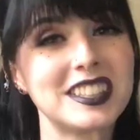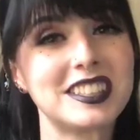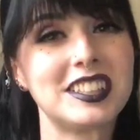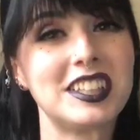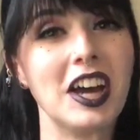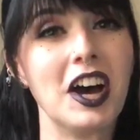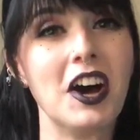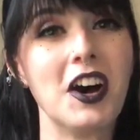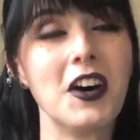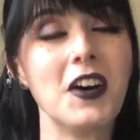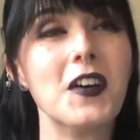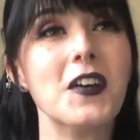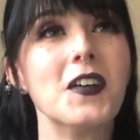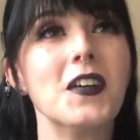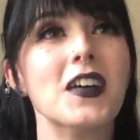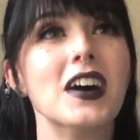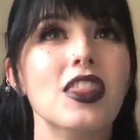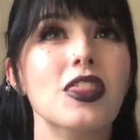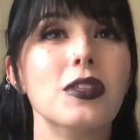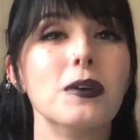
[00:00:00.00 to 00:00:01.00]

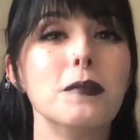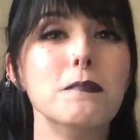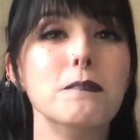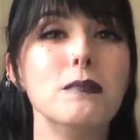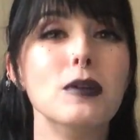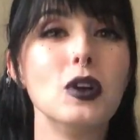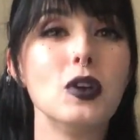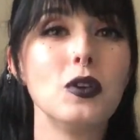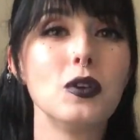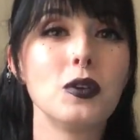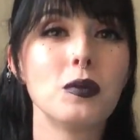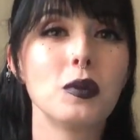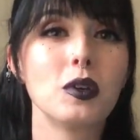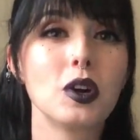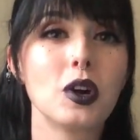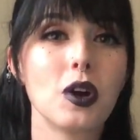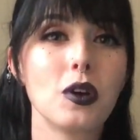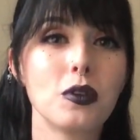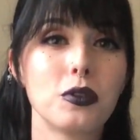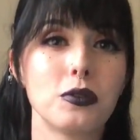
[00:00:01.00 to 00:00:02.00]
So the moon will
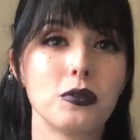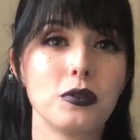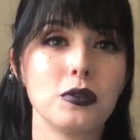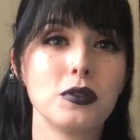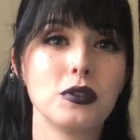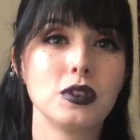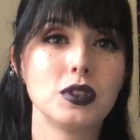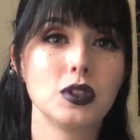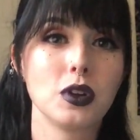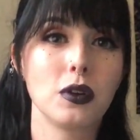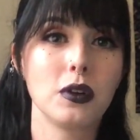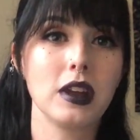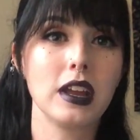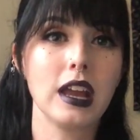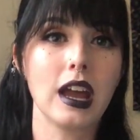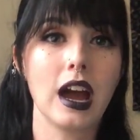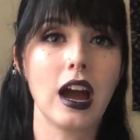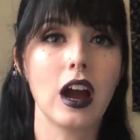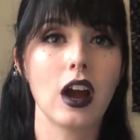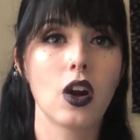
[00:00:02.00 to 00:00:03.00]
go through the
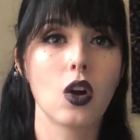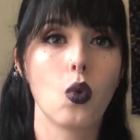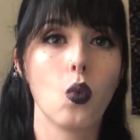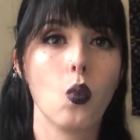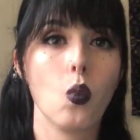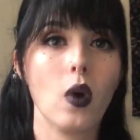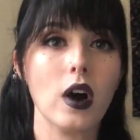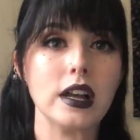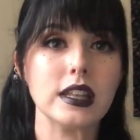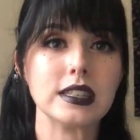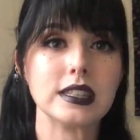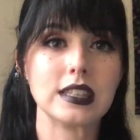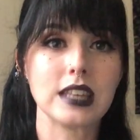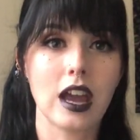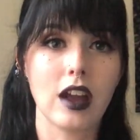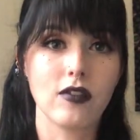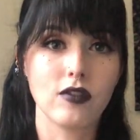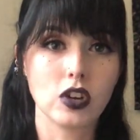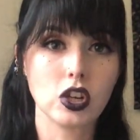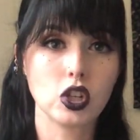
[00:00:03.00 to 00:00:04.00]
zodiac once
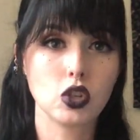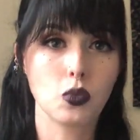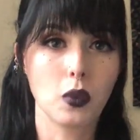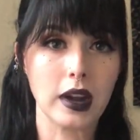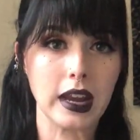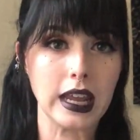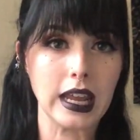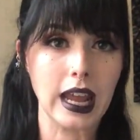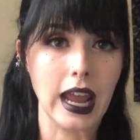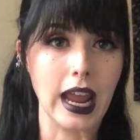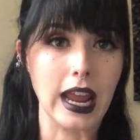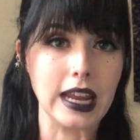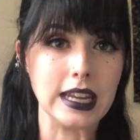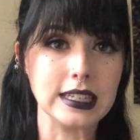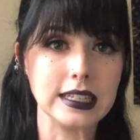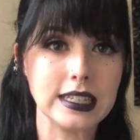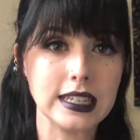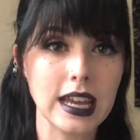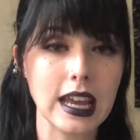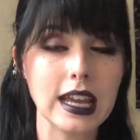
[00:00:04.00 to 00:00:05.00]
every
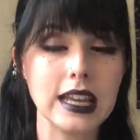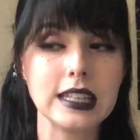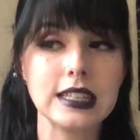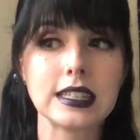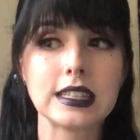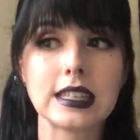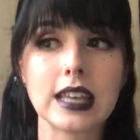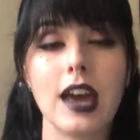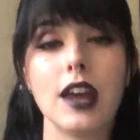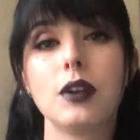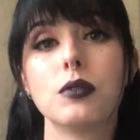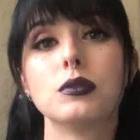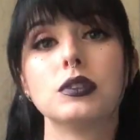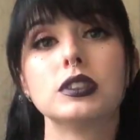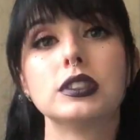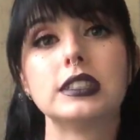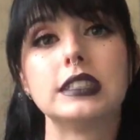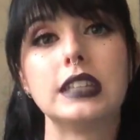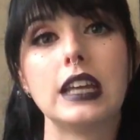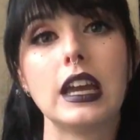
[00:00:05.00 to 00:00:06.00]
28 days, and it
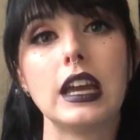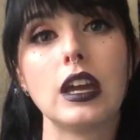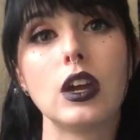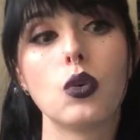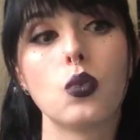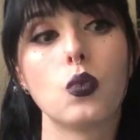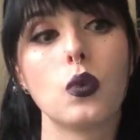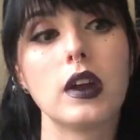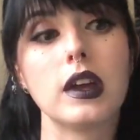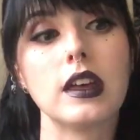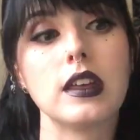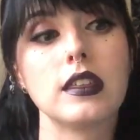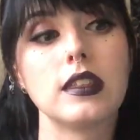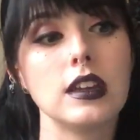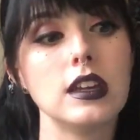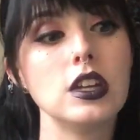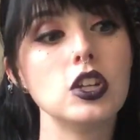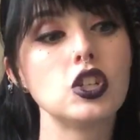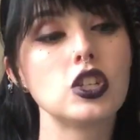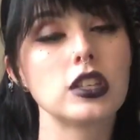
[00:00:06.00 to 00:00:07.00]
will stay with
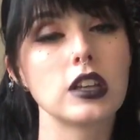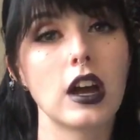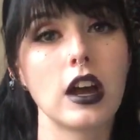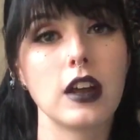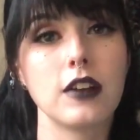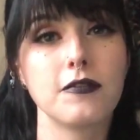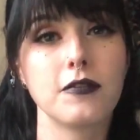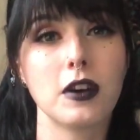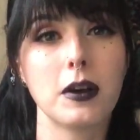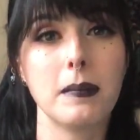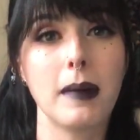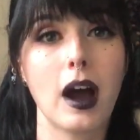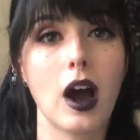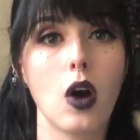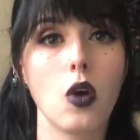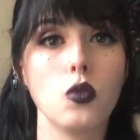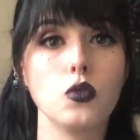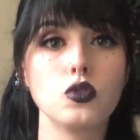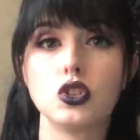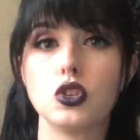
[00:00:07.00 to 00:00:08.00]
each sign for
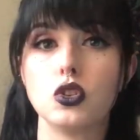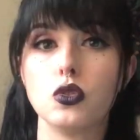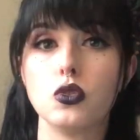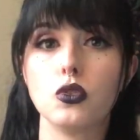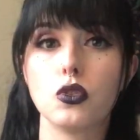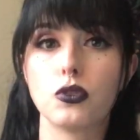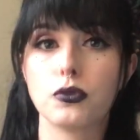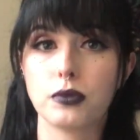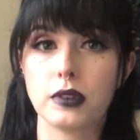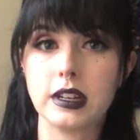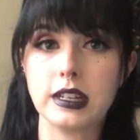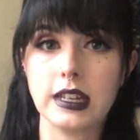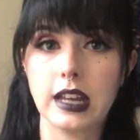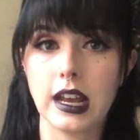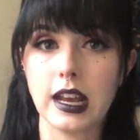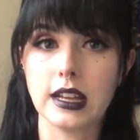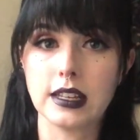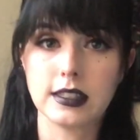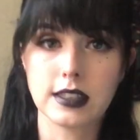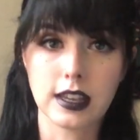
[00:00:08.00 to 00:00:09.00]
about 2 to 3
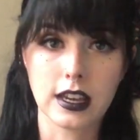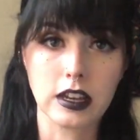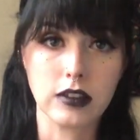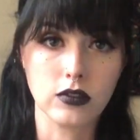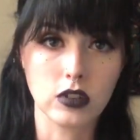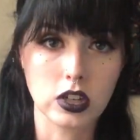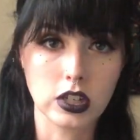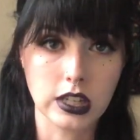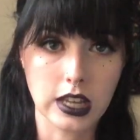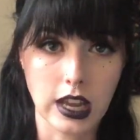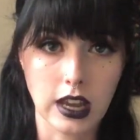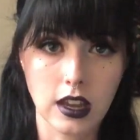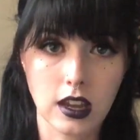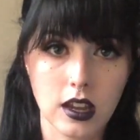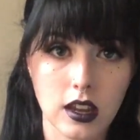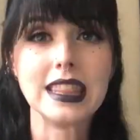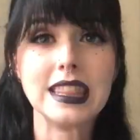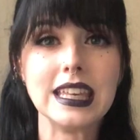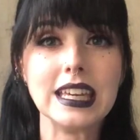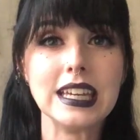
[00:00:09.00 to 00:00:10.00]
days, give or
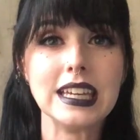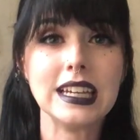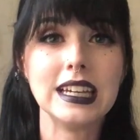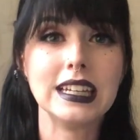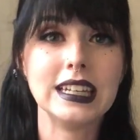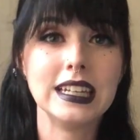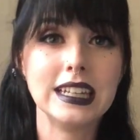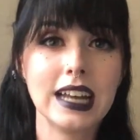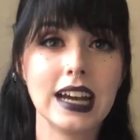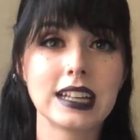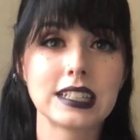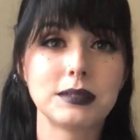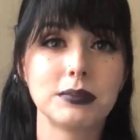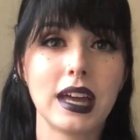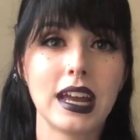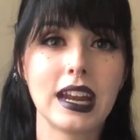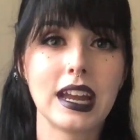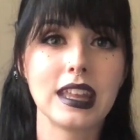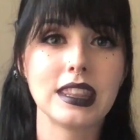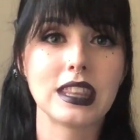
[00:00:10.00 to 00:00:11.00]
take. The next
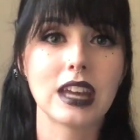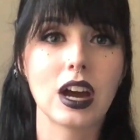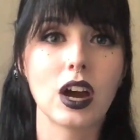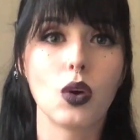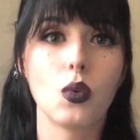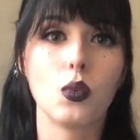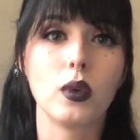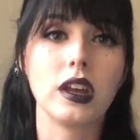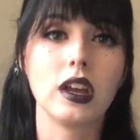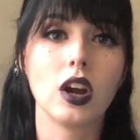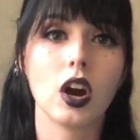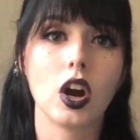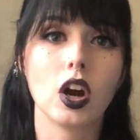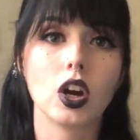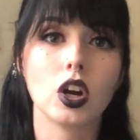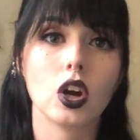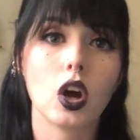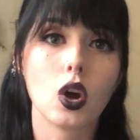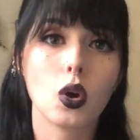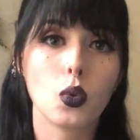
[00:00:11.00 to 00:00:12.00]
planet that we
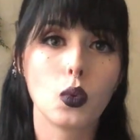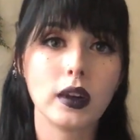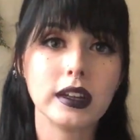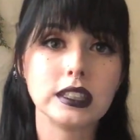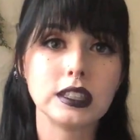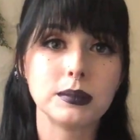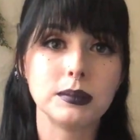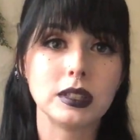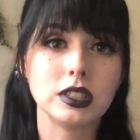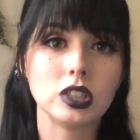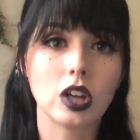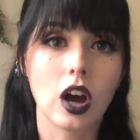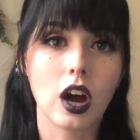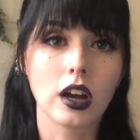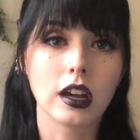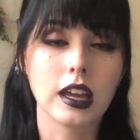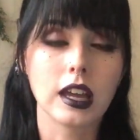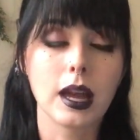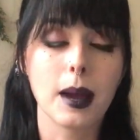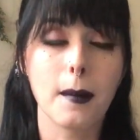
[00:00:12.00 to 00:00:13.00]
are going to be
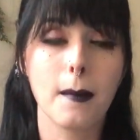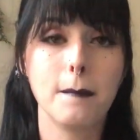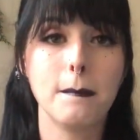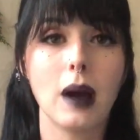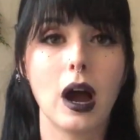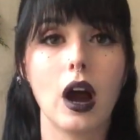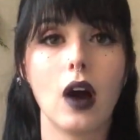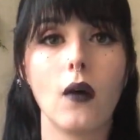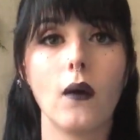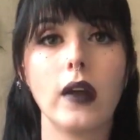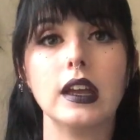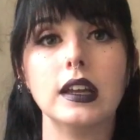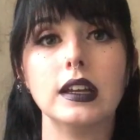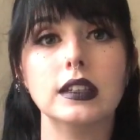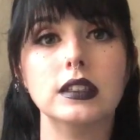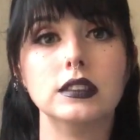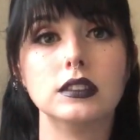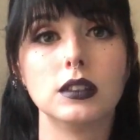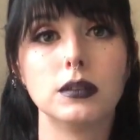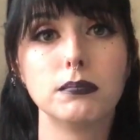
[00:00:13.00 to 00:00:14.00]
talking about
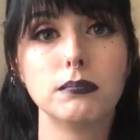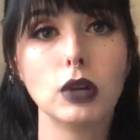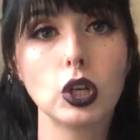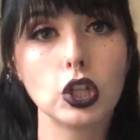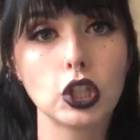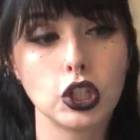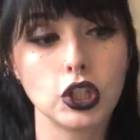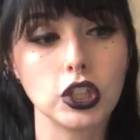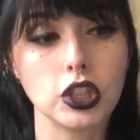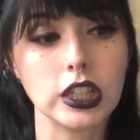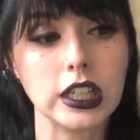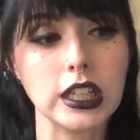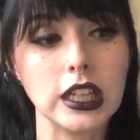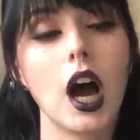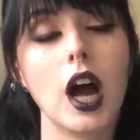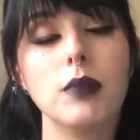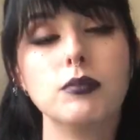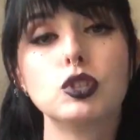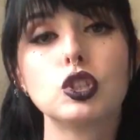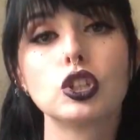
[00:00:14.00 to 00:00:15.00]
is Mercury.
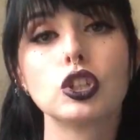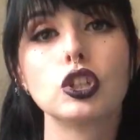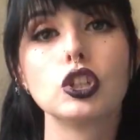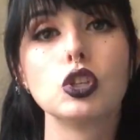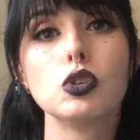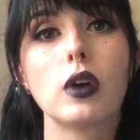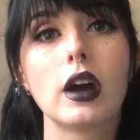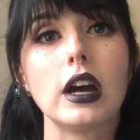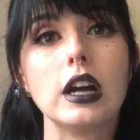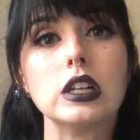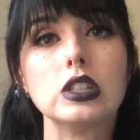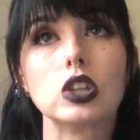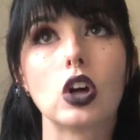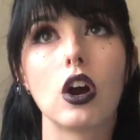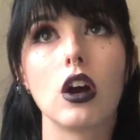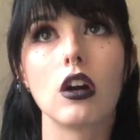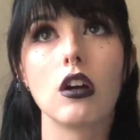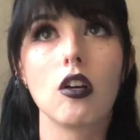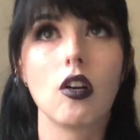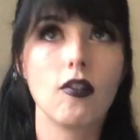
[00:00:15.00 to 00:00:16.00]
I'm sure you guys
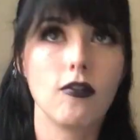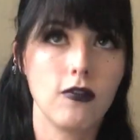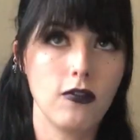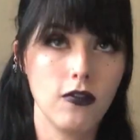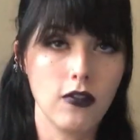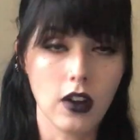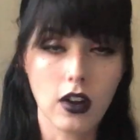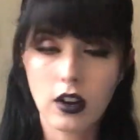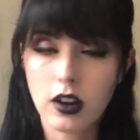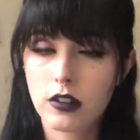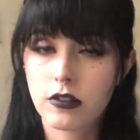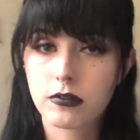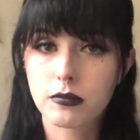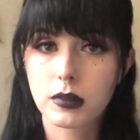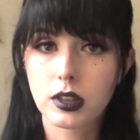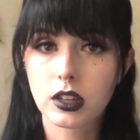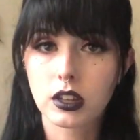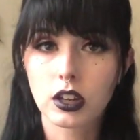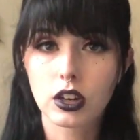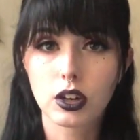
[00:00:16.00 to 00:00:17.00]
are very
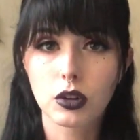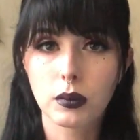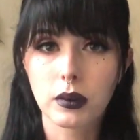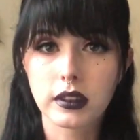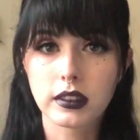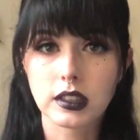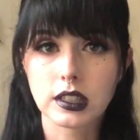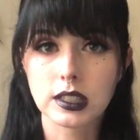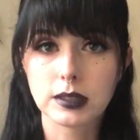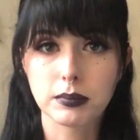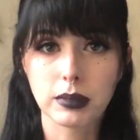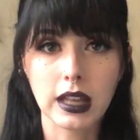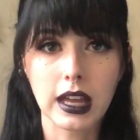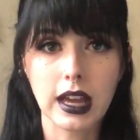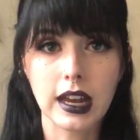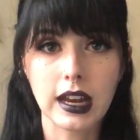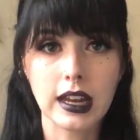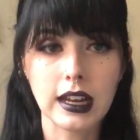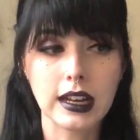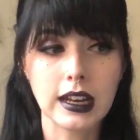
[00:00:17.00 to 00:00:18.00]
familiar with this
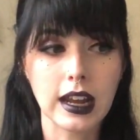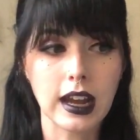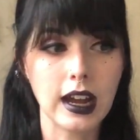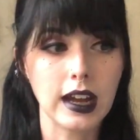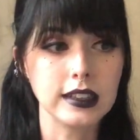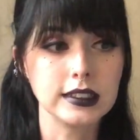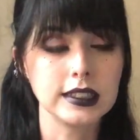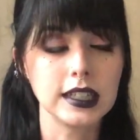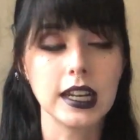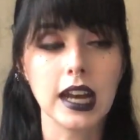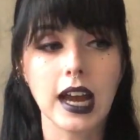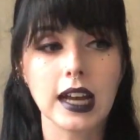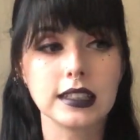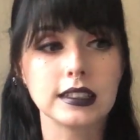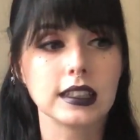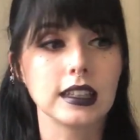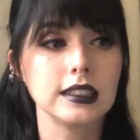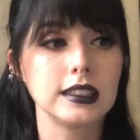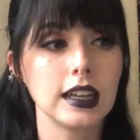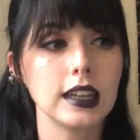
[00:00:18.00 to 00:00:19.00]
planet, as it
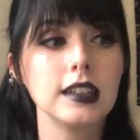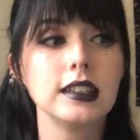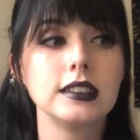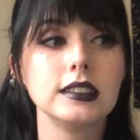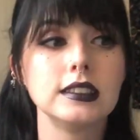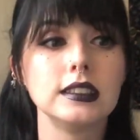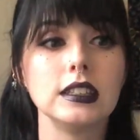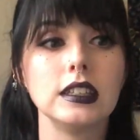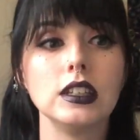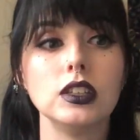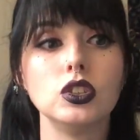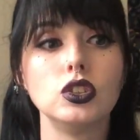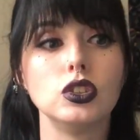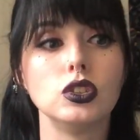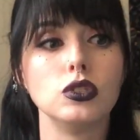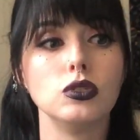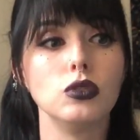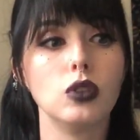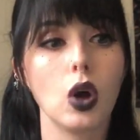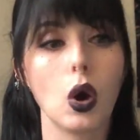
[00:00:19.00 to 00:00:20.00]
has a tendency
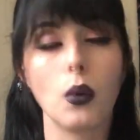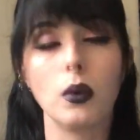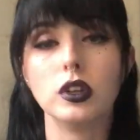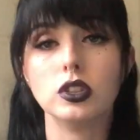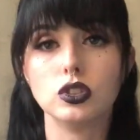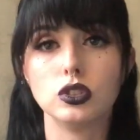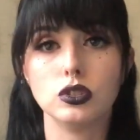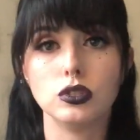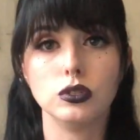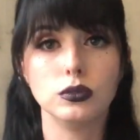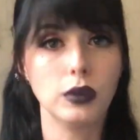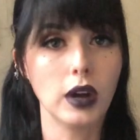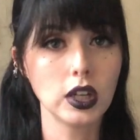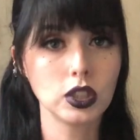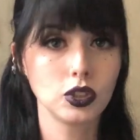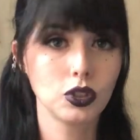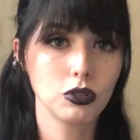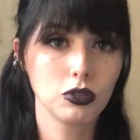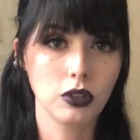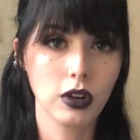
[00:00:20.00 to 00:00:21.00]
to go into
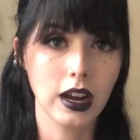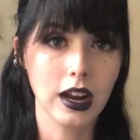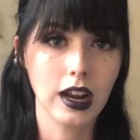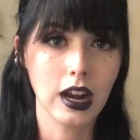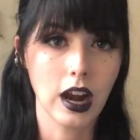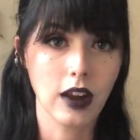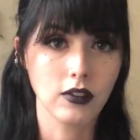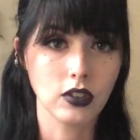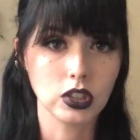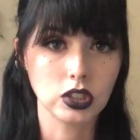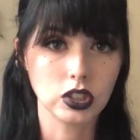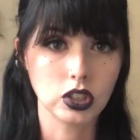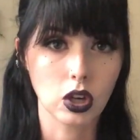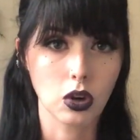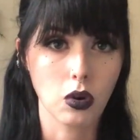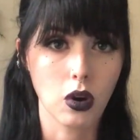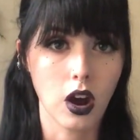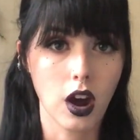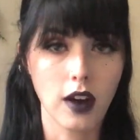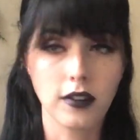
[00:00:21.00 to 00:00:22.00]
retrograde every
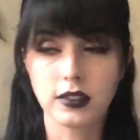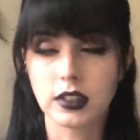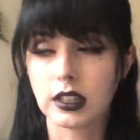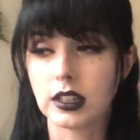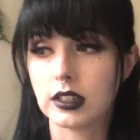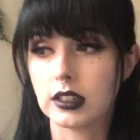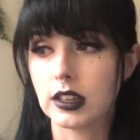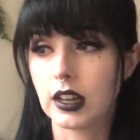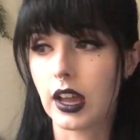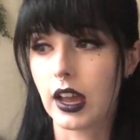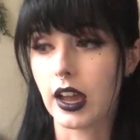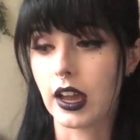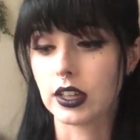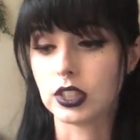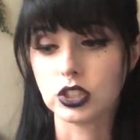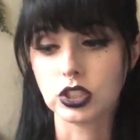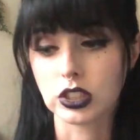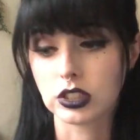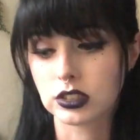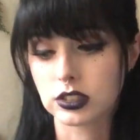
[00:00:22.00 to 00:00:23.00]
so often
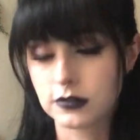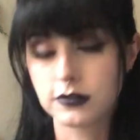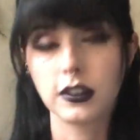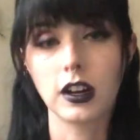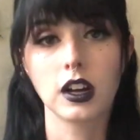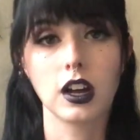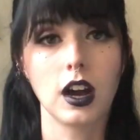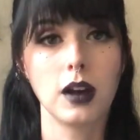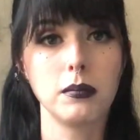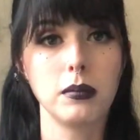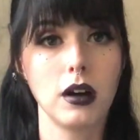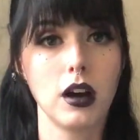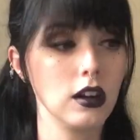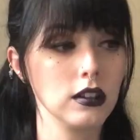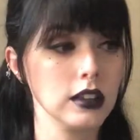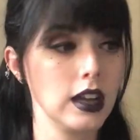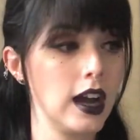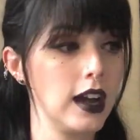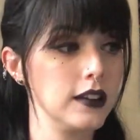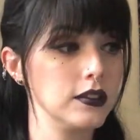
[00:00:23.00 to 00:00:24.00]
and just fuck up
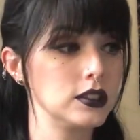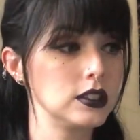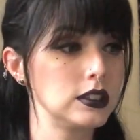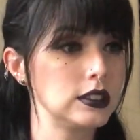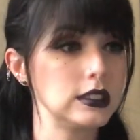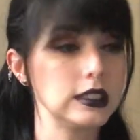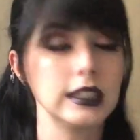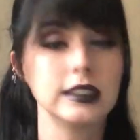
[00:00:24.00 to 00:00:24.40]
our lives